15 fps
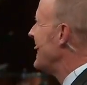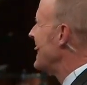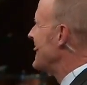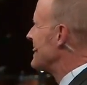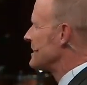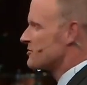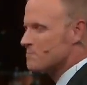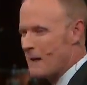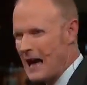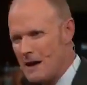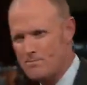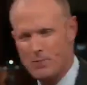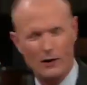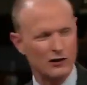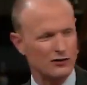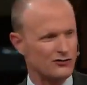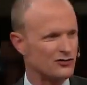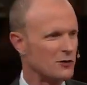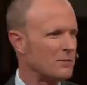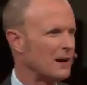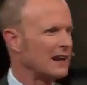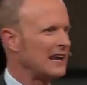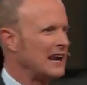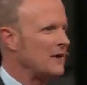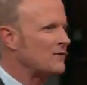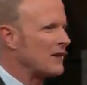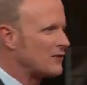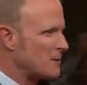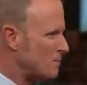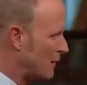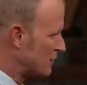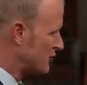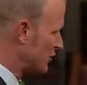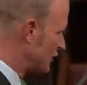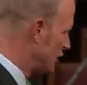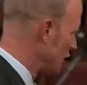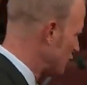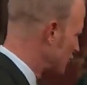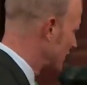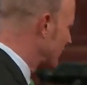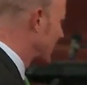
it is my personal belief that the persecution